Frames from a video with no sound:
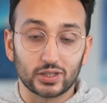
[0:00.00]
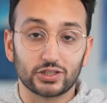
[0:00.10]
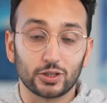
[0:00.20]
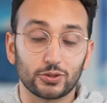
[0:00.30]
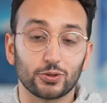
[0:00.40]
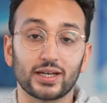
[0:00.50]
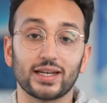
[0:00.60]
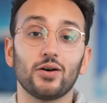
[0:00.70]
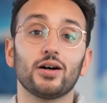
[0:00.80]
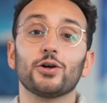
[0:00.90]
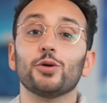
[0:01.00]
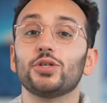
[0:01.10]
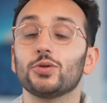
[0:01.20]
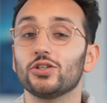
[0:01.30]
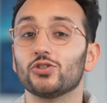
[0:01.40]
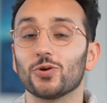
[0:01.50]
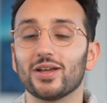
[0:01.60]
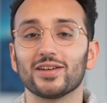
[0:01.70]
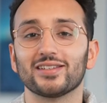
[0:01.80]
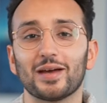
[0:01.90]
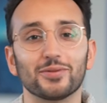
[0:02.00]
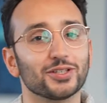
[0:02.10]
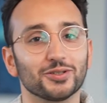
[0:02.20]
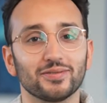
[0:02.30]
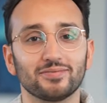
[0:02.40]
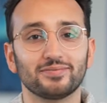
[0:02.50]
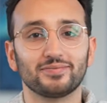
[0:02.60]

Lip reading: going to stop talking now. I hope you enjoy this episode.